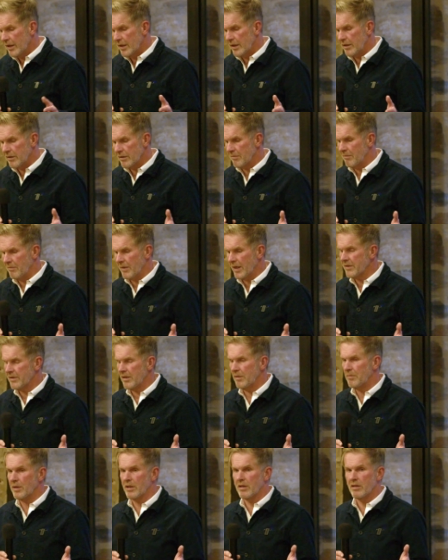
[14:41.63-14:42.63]
It doesn't
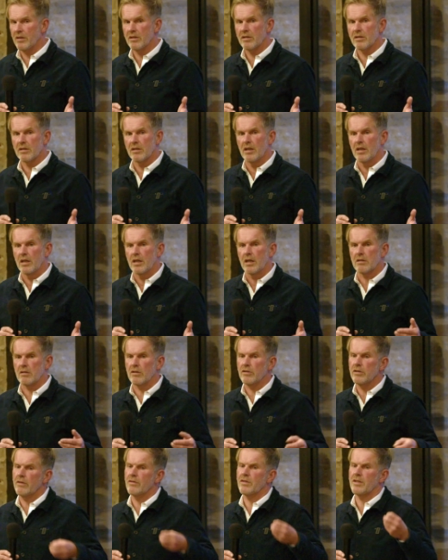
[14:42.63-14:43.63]
matter because as
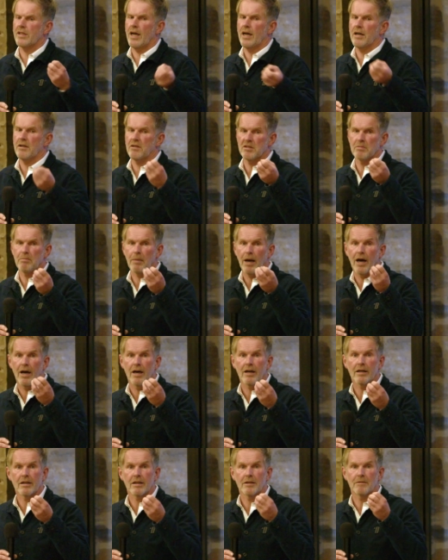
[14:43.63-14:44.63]
long as you've started a
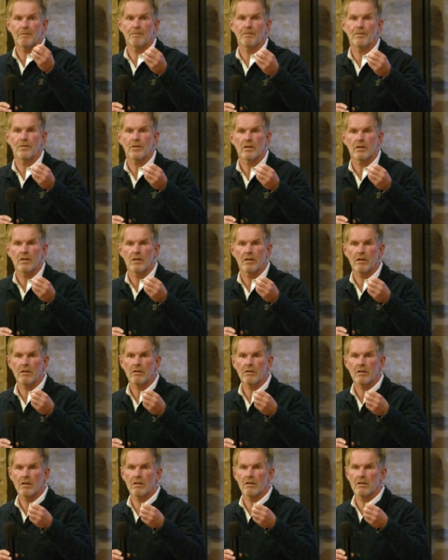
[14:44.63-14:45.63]
spark, you
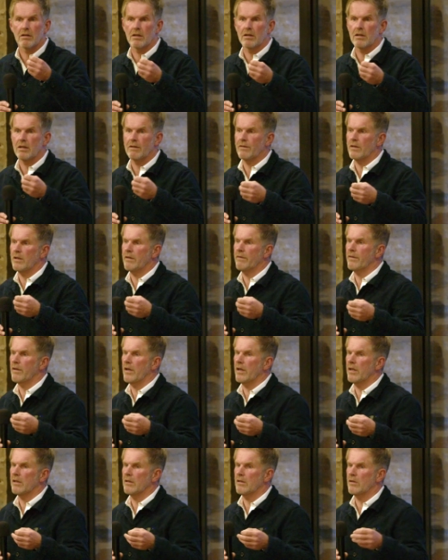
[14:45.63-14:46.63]
know, and even if
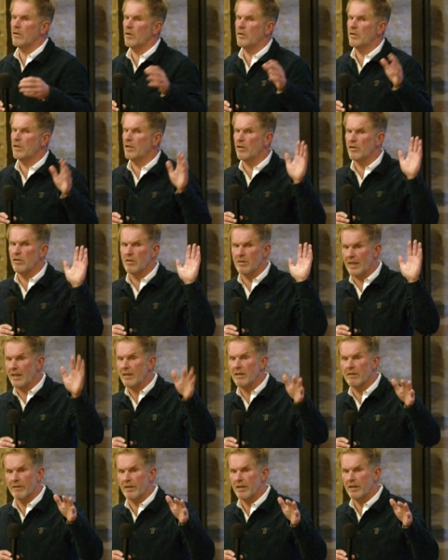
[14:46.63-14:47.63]
like no, you don't use
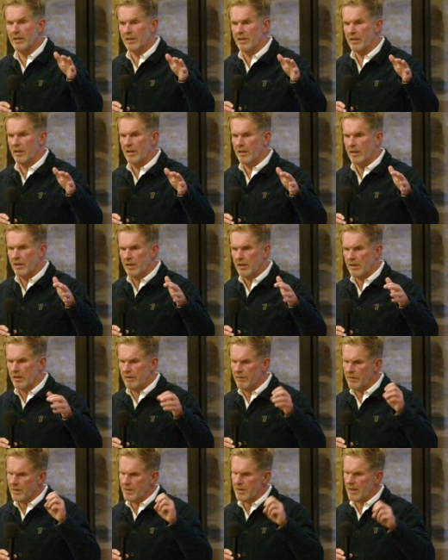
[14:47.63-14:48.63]
any of it,
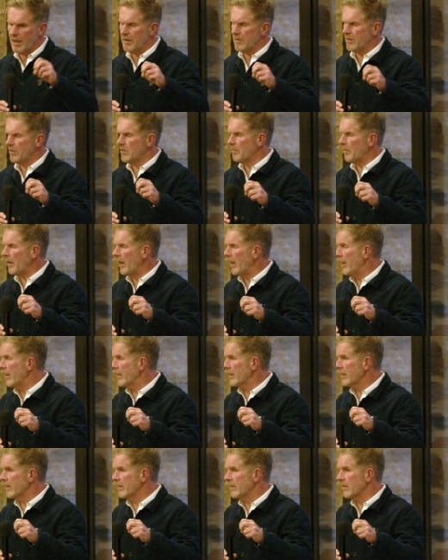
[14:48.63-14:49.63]
if it starts a
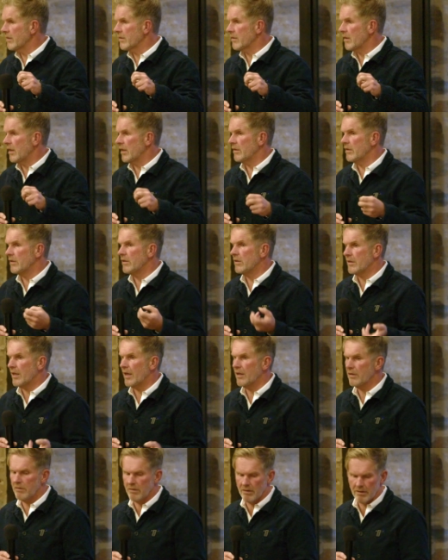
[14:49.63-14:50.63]
spark and, and you
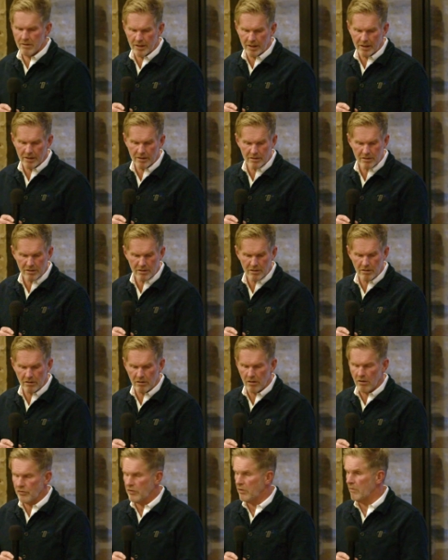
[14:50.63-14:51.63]
start doing things
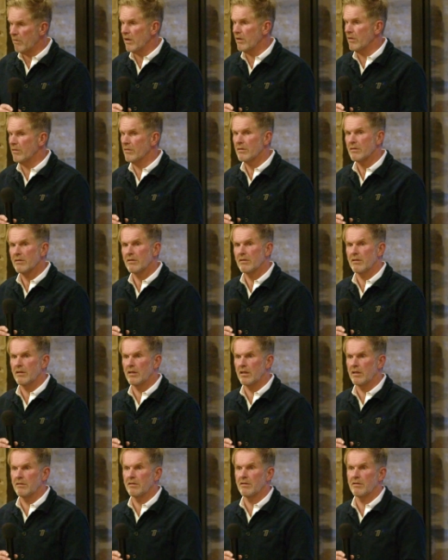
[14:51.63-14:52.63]
on your own
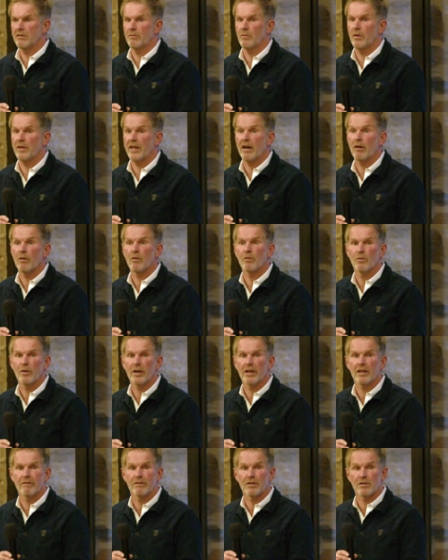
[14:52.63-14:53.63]
and without
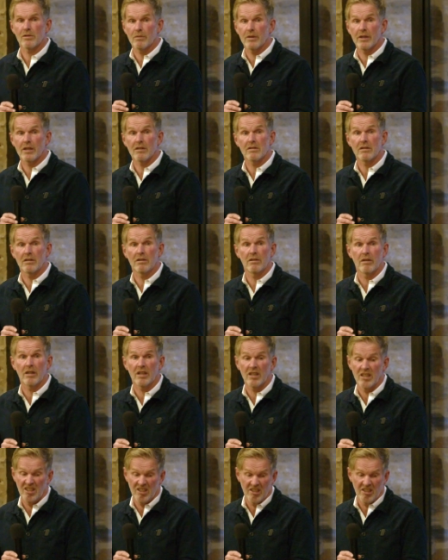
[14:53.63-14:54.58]
waiting for someone else to do it,